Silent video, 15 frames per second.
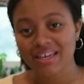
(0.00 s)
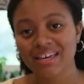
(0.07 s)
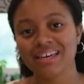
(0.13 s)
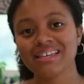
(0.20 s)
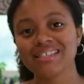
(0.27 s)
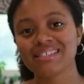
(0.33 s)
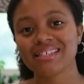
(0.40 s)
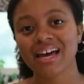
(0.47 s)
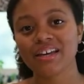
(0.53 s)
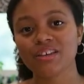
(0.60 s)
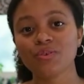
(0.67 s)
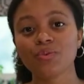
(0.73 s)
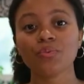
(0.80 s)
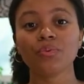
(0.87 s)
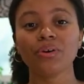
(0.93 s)
is that
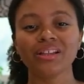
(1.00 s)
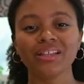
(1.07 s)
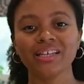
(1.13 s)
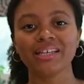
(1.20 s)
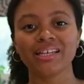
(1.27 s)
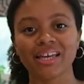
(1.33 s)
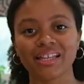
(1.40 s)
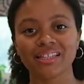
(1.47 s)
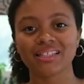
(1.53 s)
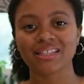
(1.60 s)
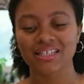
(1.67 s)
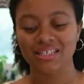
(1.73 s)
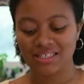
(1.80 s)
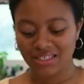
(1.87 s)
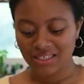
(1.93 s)
you really get
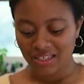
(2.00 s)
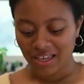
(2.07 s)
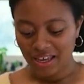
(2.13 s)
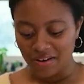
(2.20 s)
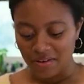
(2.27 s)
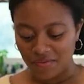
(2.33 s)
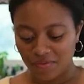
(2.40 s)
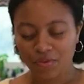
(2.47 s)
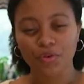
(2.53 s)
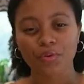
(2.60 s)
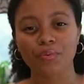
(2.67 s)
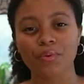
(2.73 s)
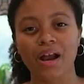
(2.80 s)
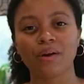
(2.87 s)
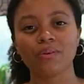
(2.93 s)
this kind of
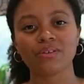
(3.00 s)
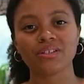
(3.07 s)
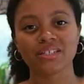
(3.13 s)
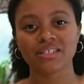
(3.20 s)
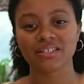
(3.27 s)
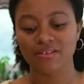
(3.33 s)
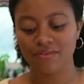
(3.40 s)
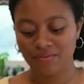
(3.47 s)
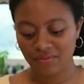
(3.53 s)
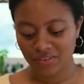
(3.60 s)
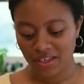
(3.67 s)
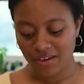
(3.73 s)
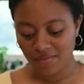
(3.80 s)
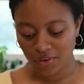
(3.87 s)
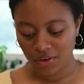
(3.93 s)
grounded
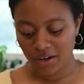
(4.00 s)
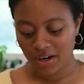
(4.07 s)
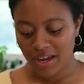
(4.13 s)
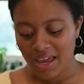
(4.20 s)
flavor.